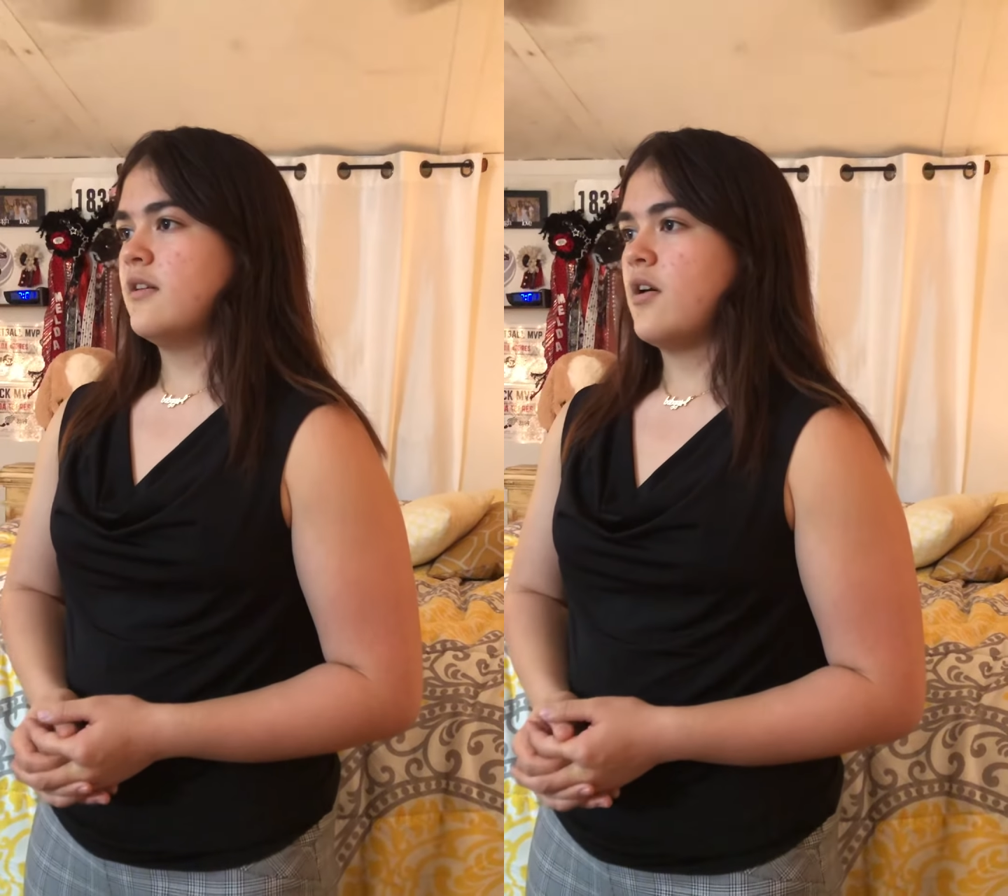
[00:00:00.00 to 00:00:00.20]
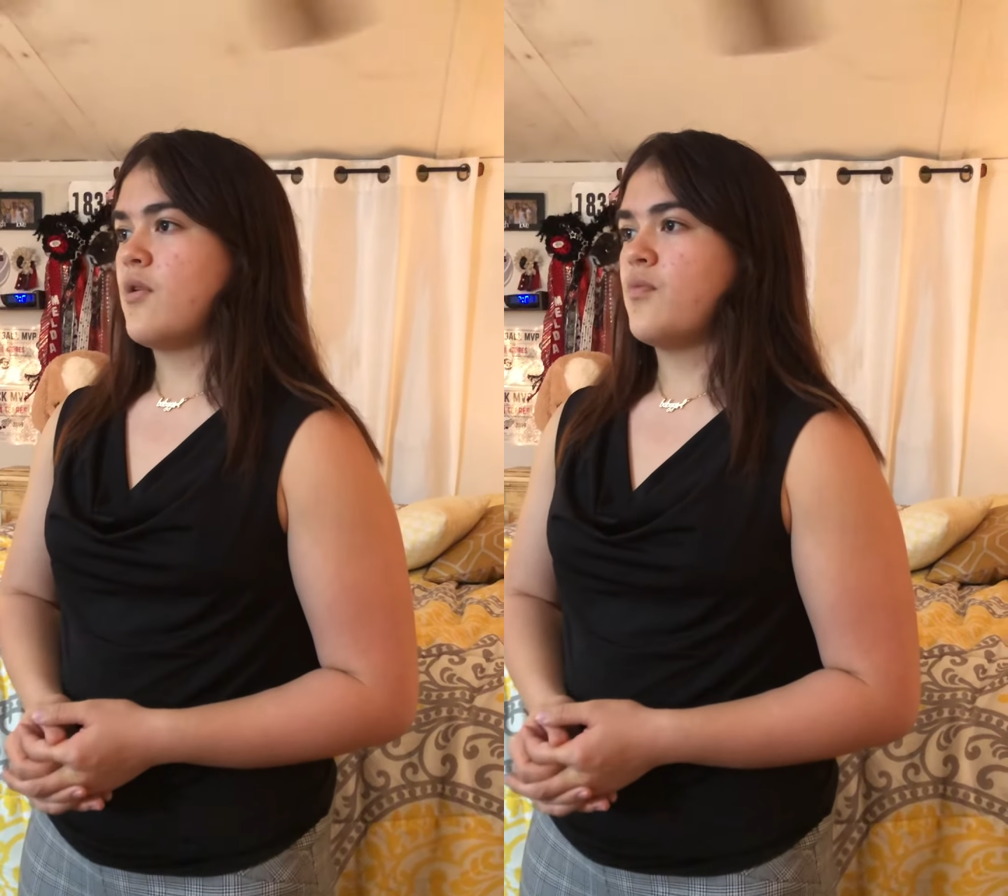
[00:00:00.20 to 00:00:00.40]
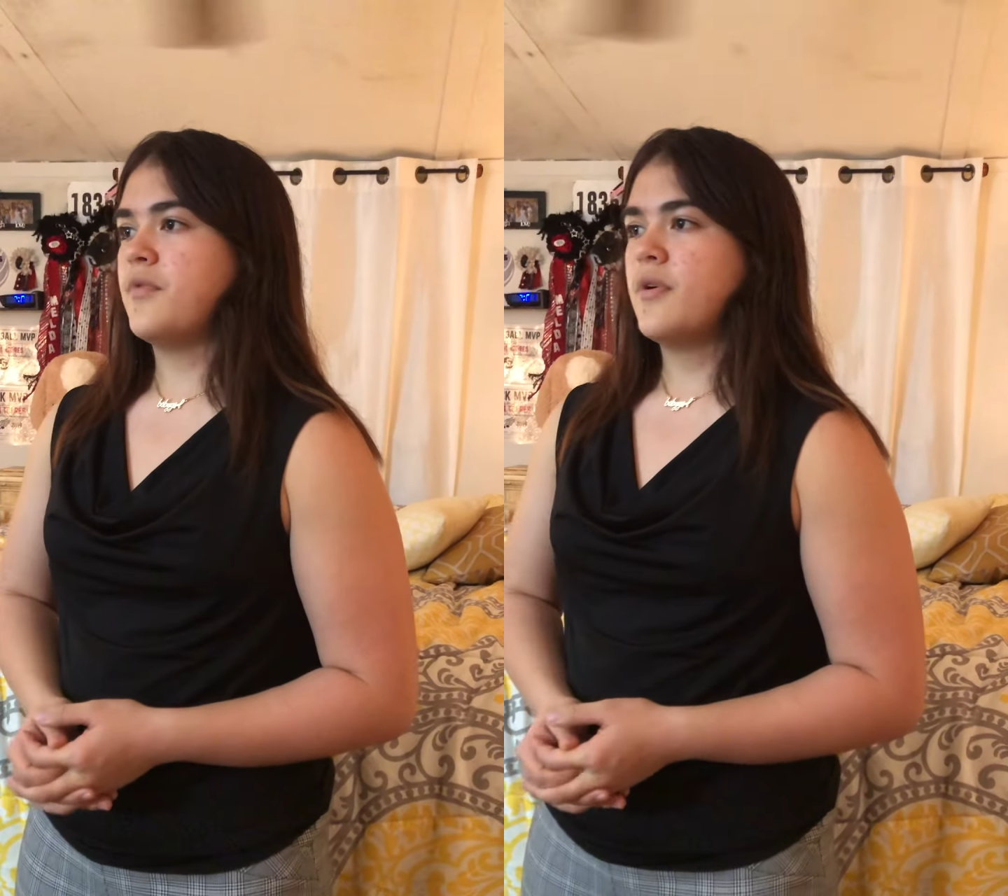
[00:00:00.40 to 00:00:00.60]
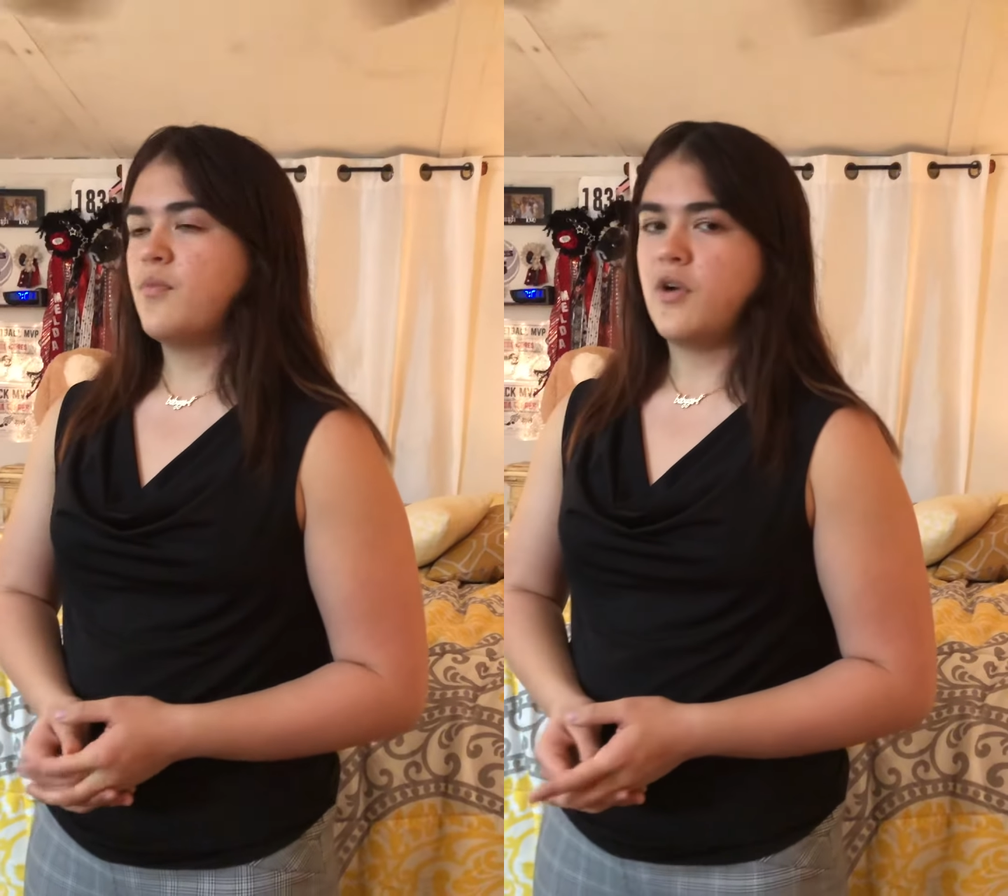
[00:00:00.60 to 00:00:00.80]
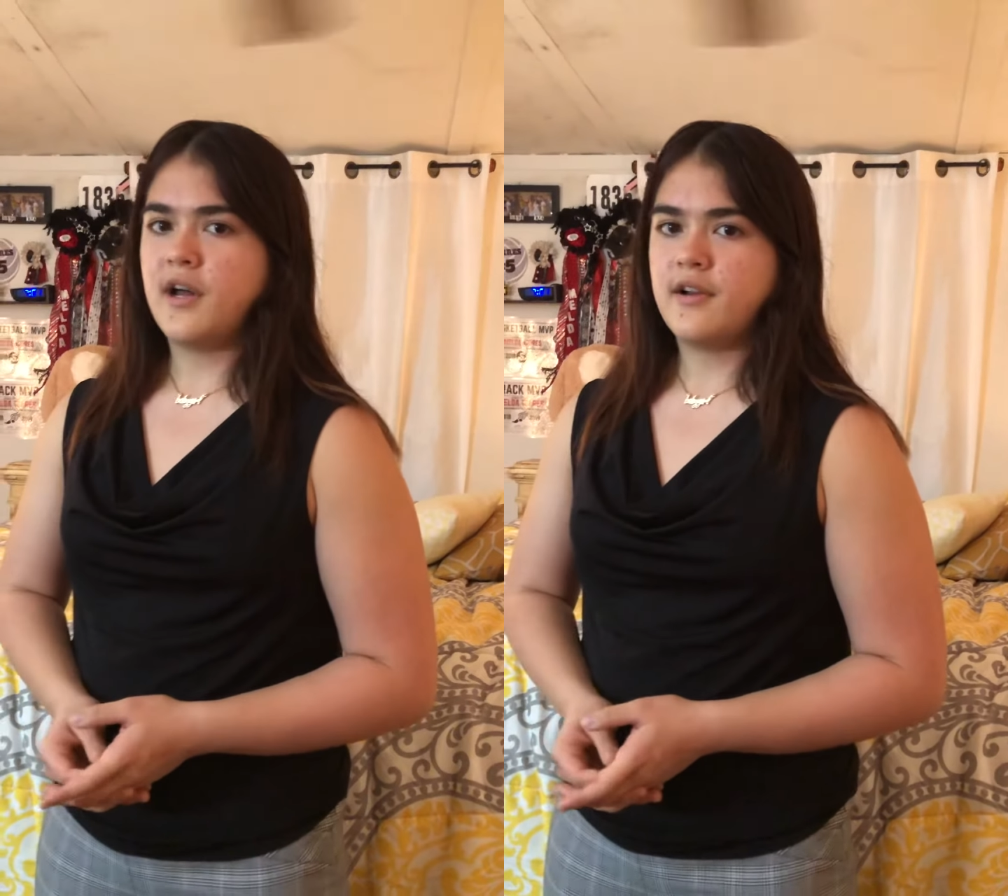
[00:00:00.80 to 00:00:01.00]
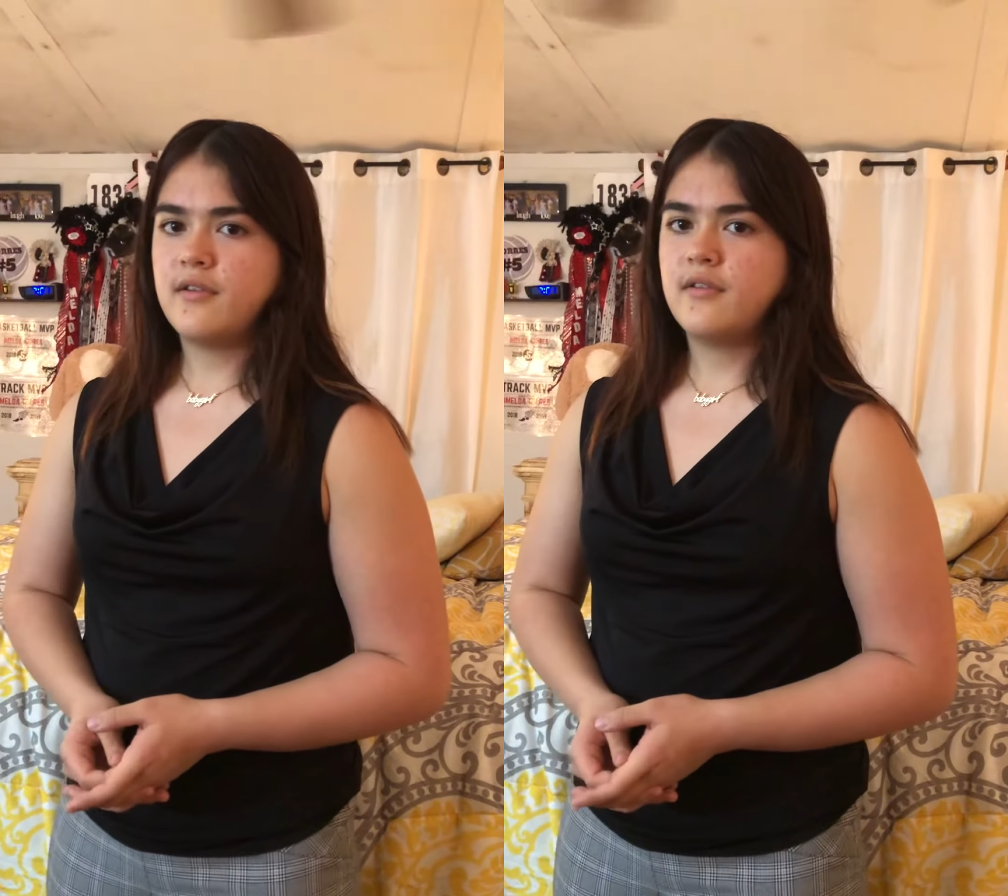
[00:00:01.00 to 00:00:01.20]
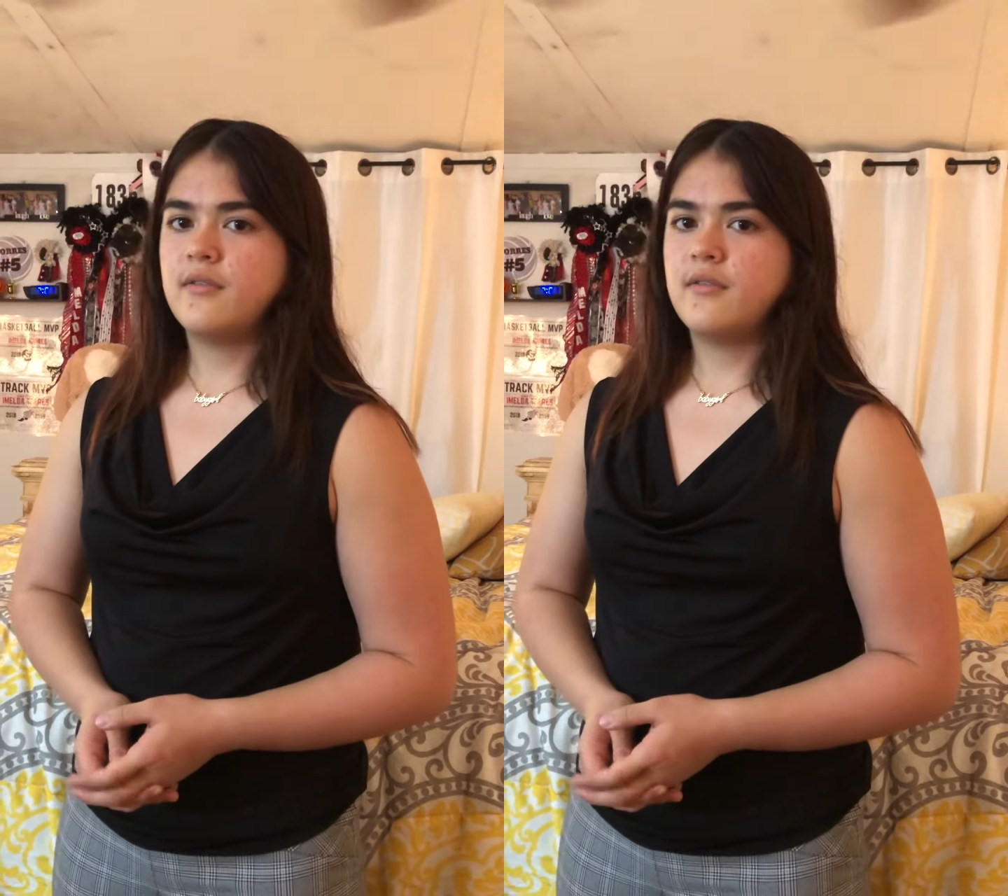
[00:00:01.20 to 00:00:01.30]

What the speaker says: are warm water,